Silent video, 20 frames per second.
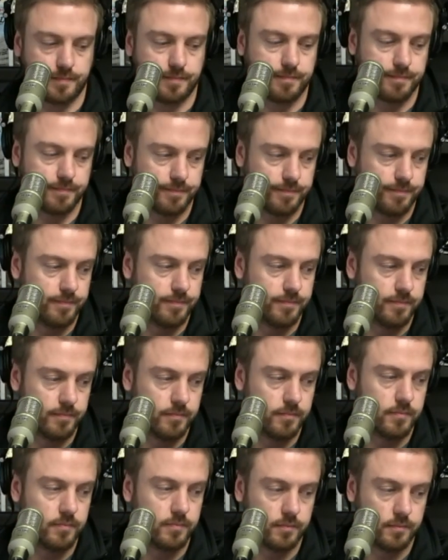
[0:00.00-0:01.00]

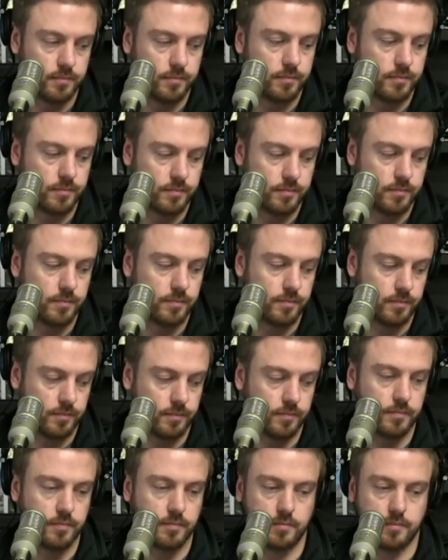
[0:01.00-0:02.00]

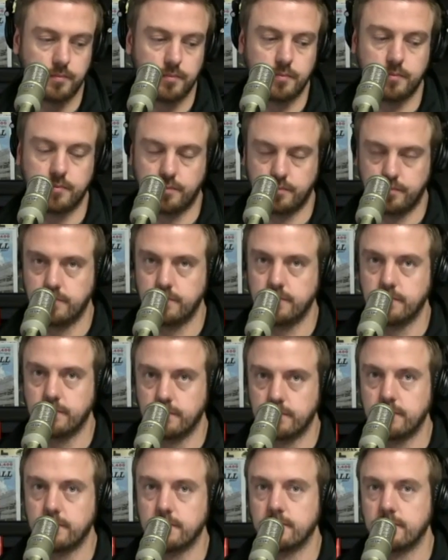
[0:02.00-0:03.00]

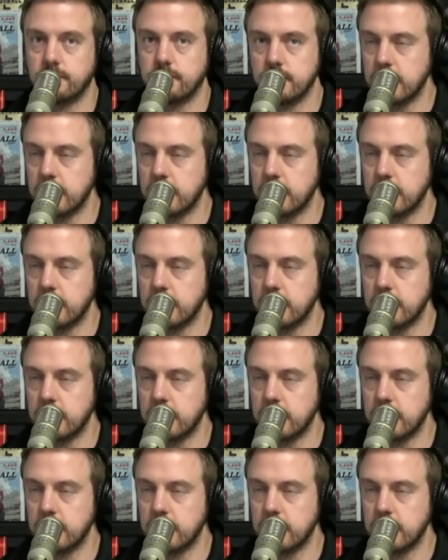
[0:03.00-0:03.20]
The person shown says nothing.